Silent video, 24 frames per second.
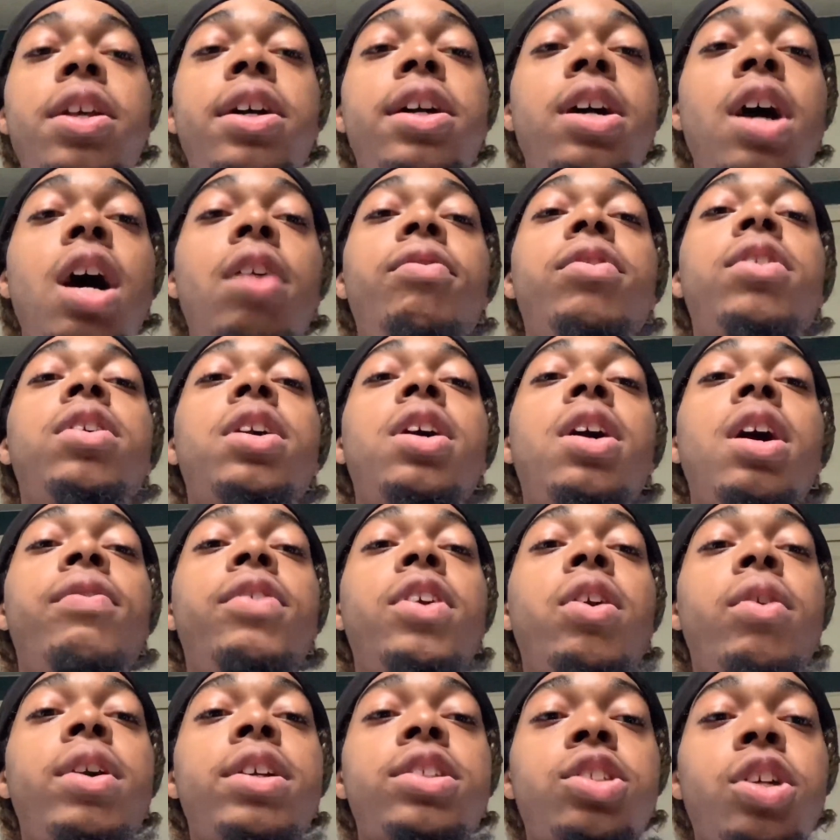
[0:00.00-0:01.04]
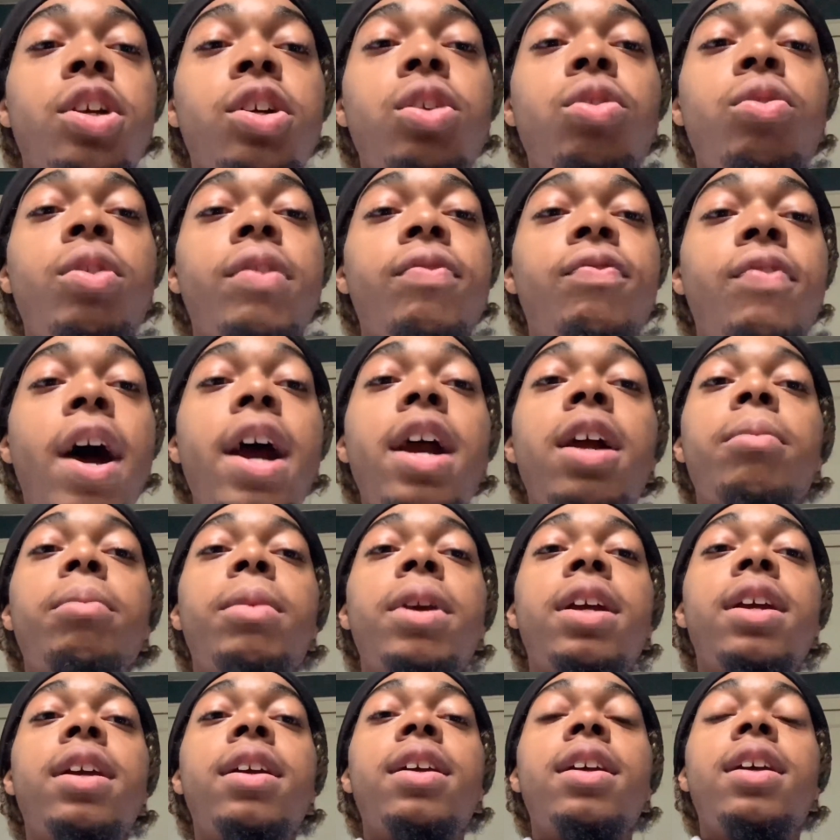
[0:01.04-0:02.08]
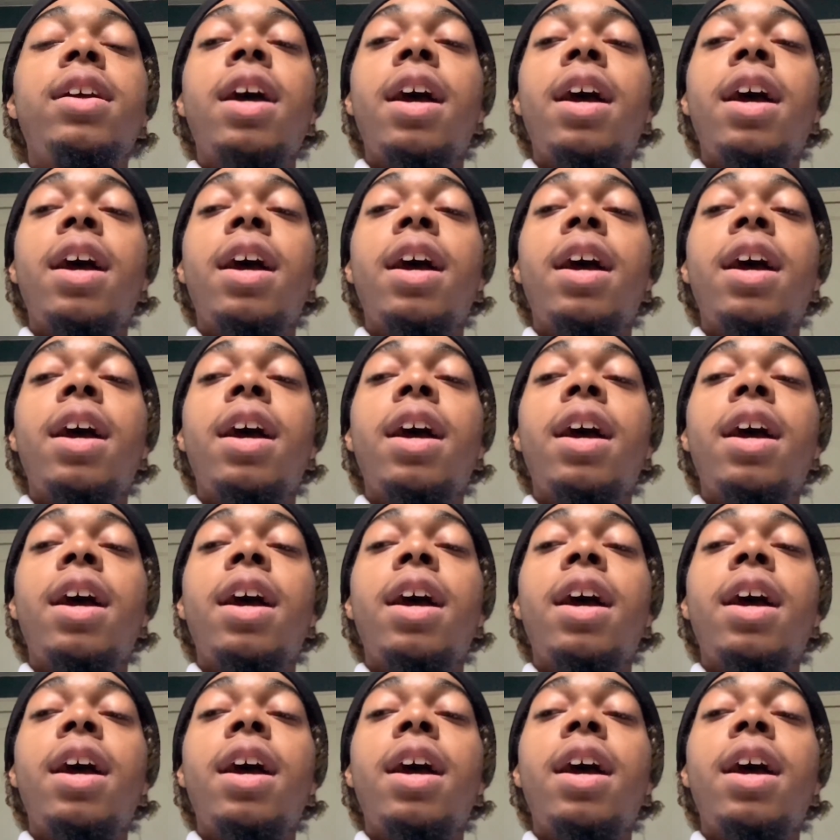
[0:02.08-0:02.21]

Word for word: the governor of your internal environment.